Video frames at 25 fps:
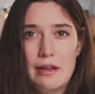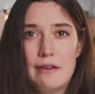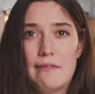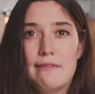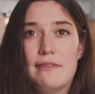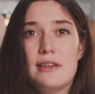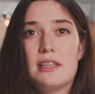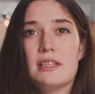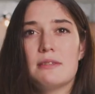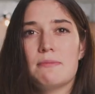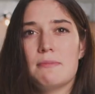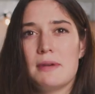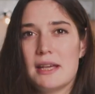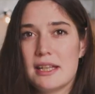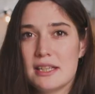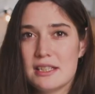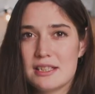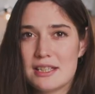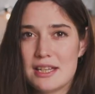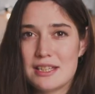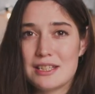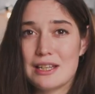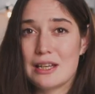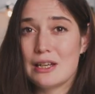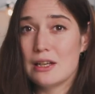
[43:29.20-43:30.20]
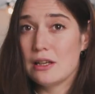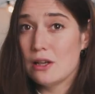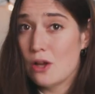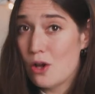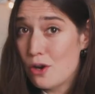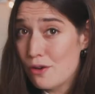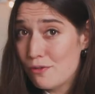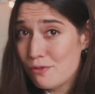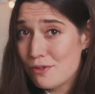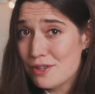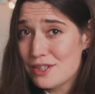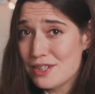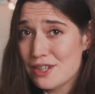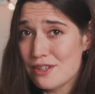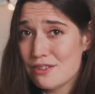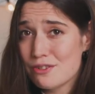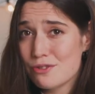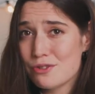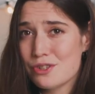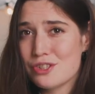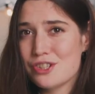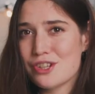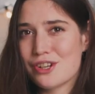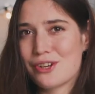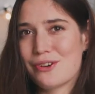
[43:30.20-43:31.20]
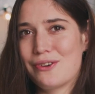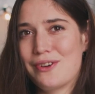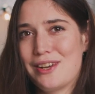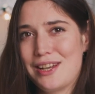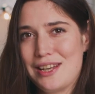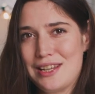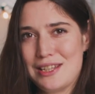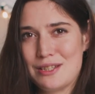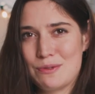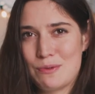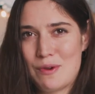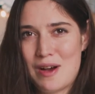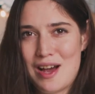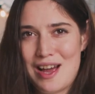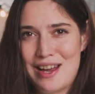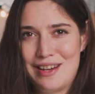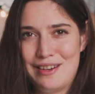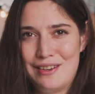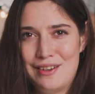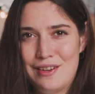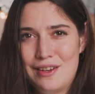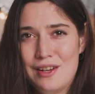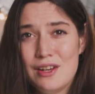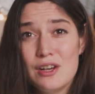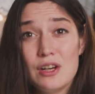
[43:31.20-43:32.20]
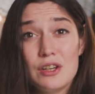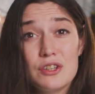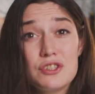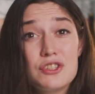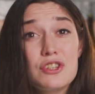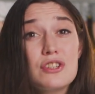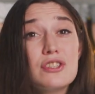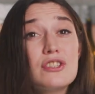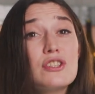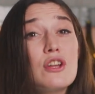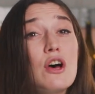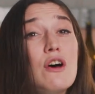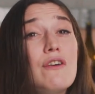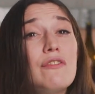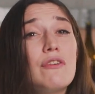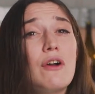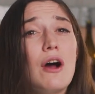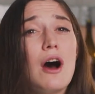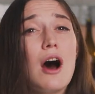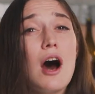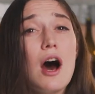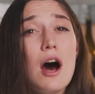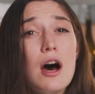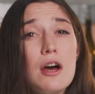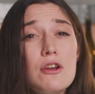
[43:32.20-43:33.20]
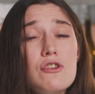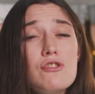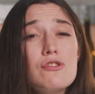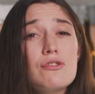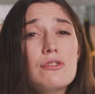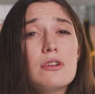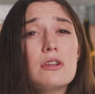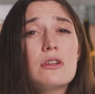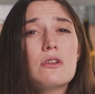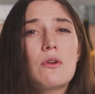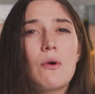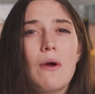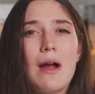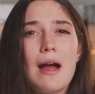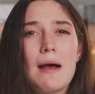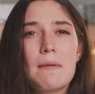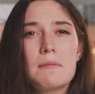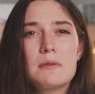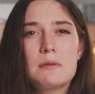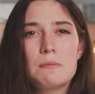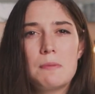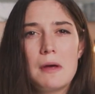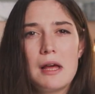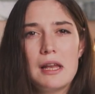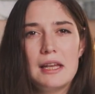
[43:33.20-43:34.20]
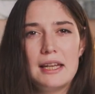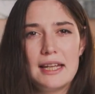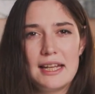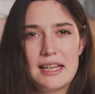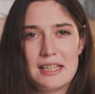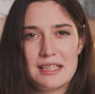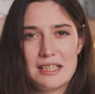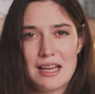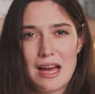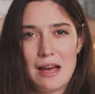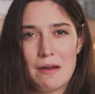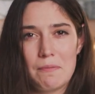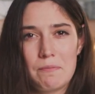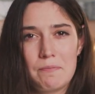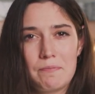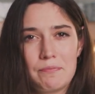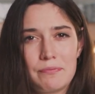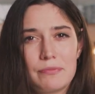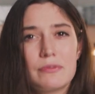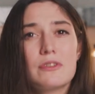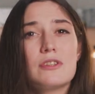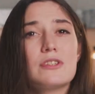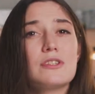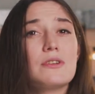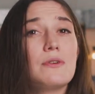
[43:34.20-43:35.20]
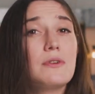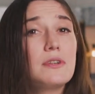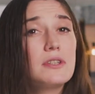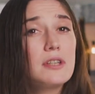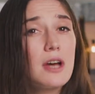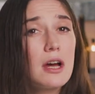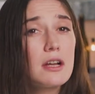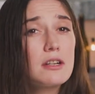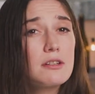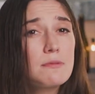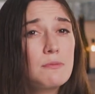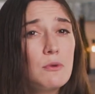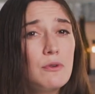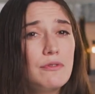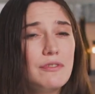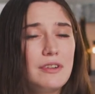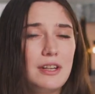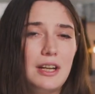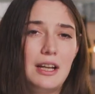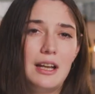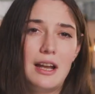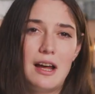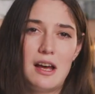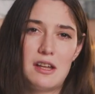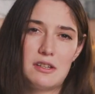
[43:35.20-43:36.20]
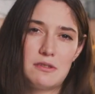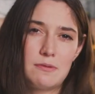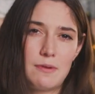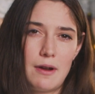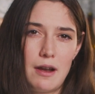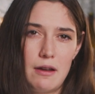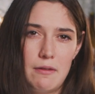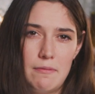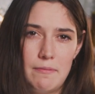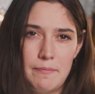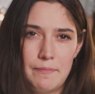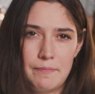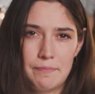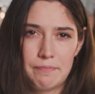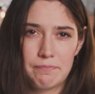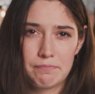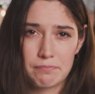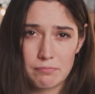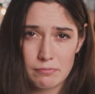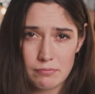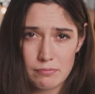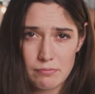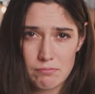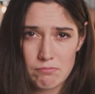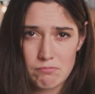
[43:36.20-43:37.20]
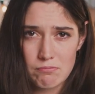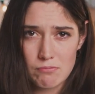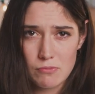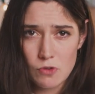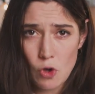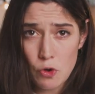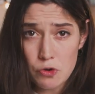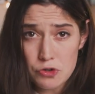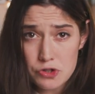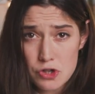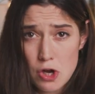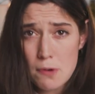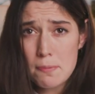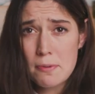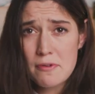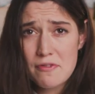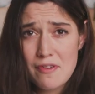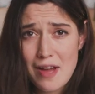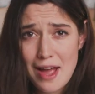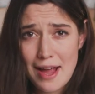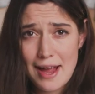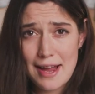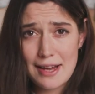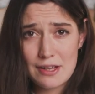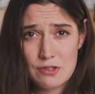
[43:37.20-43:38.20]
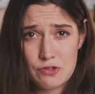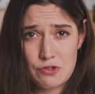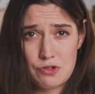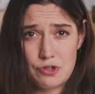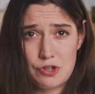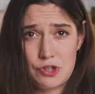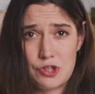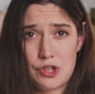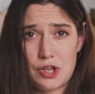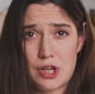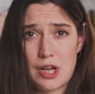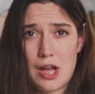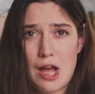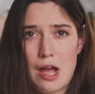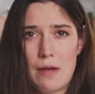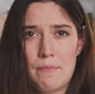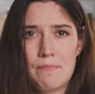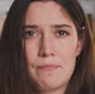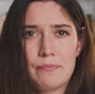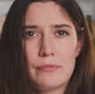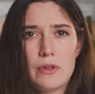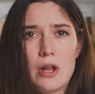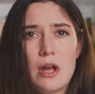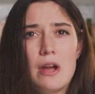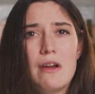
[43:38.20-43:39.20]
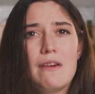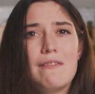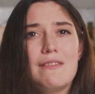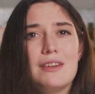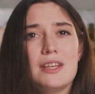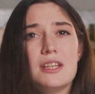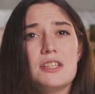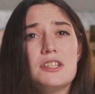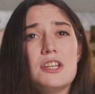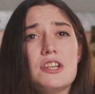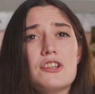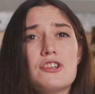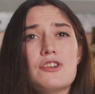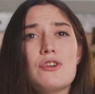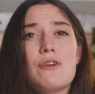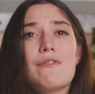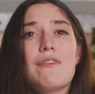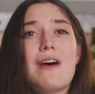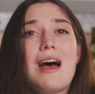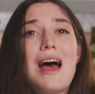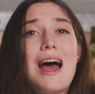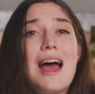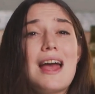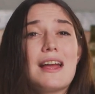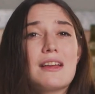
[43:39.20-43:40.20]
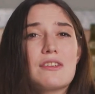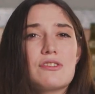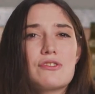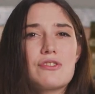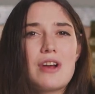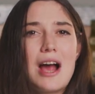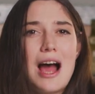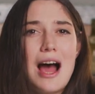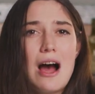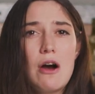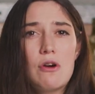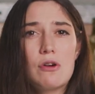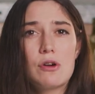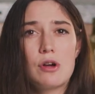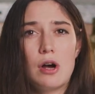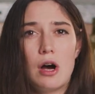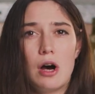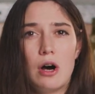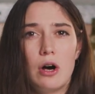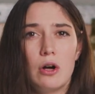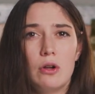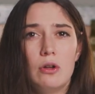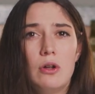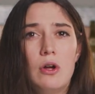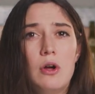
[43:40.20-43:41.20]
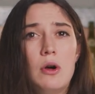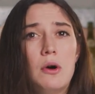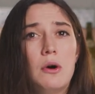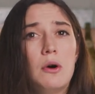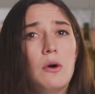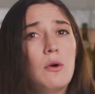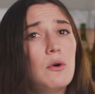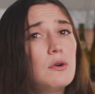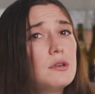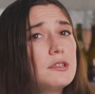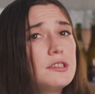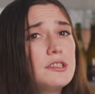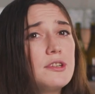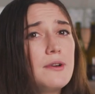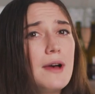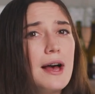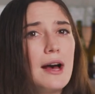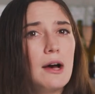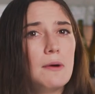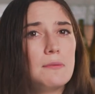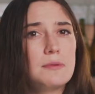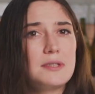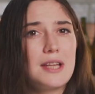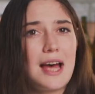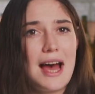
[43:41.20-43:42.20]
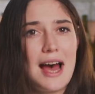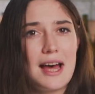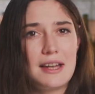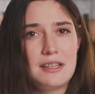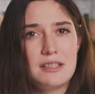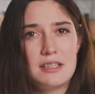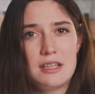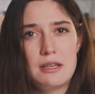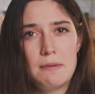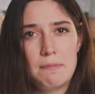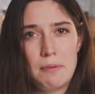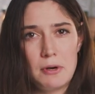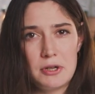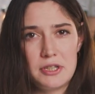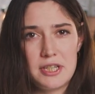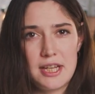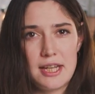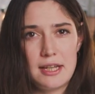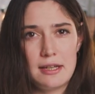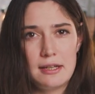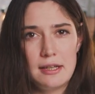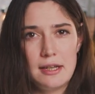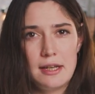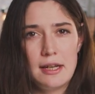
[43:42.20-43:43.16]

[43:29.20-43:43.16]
This means there's a lot of residual sugar in this wine, just over 100 grams per litre, so a touch more than the last one. On top of that extra sugar, the addition of extra alcohol also helps add to the body